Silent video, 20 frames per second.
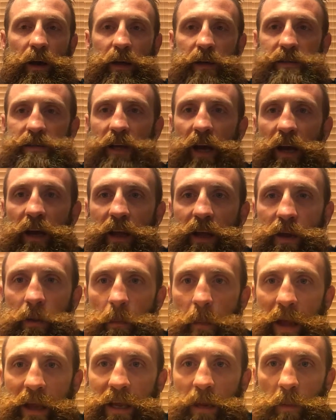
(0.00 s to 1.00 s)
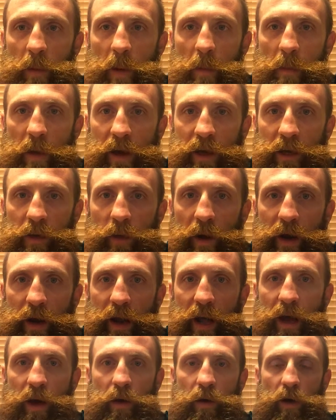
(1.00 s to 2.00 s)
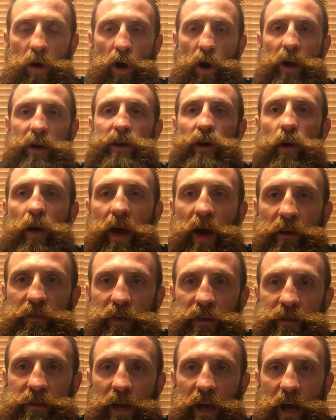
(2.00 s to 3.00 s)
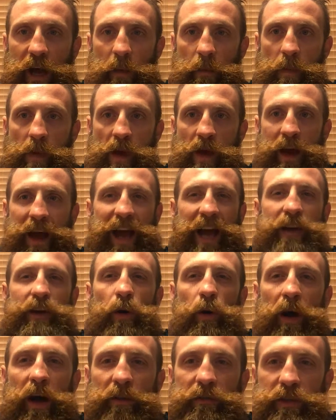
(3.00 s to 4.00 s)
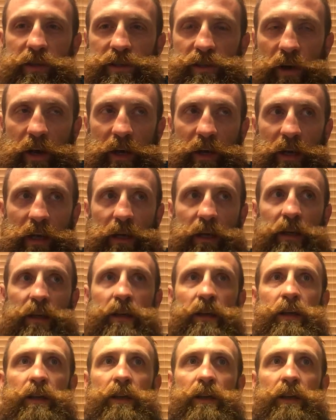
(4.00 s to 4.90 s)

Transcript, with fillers: it's not making me money right now, or I don't have the time. I don't have the training.